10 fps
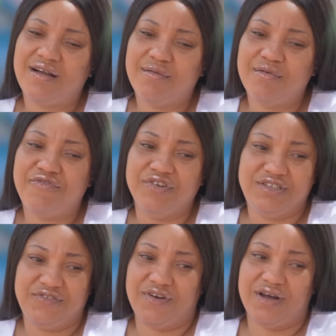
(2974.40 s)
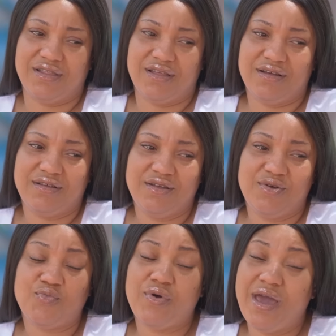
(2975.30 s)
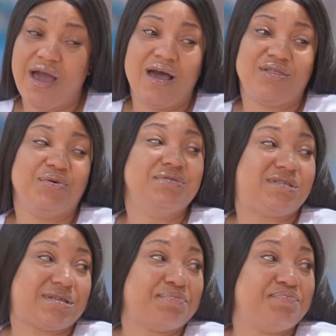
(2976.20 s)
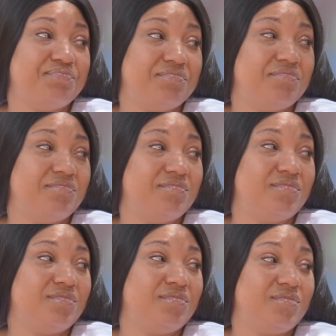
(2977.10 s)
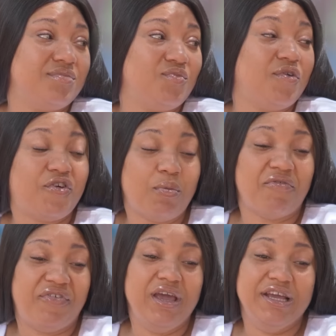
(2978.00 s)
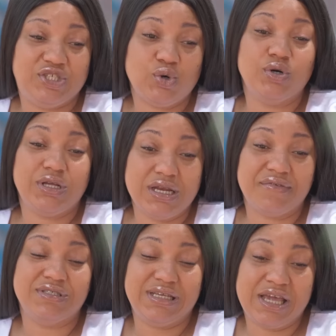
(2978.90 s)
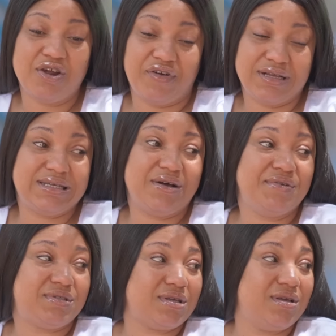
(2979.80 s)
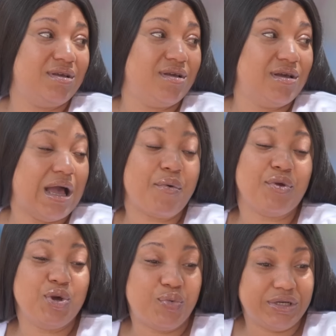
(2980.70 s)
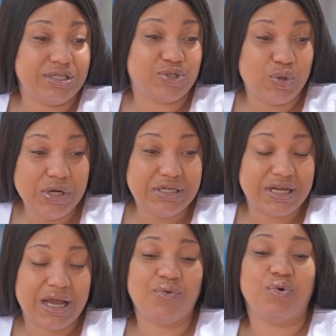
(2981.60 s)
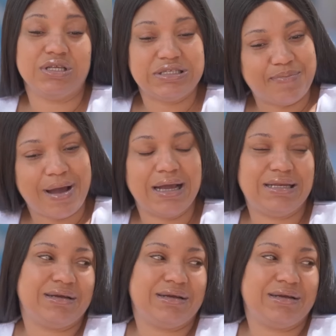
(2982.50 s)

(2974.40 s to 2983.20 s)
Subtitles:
Come off it, father. We are adults. We've come of age, old enough to take care of ourselves. And we know what is good and what is bad.